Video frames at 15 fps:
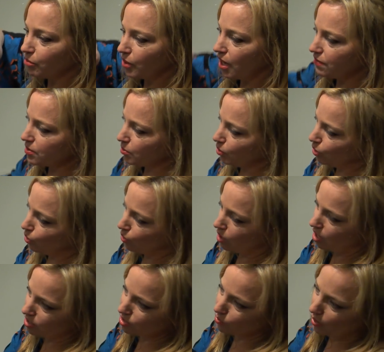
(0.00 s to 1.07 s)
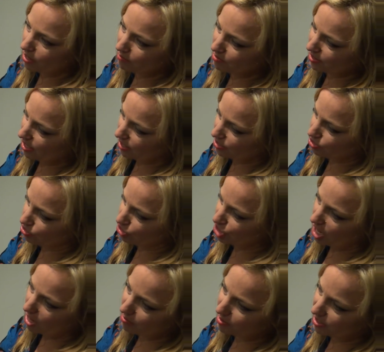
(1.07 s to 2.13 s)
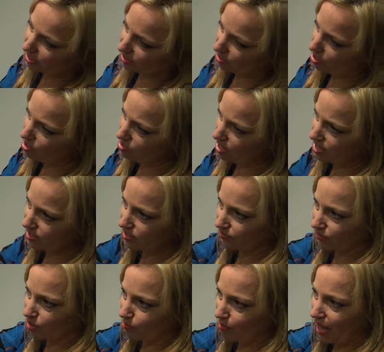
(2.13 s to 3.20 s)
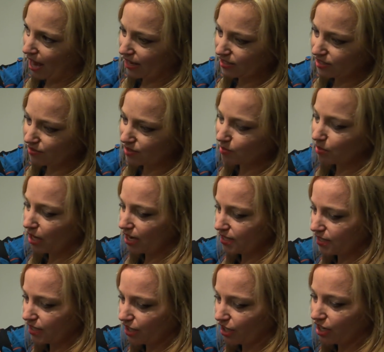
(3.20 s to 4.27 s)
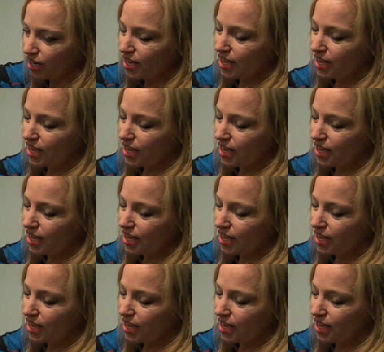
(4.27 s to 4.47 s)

We have some Clorox wipes, extra chapstick, and all kinds of little packets of supplies here.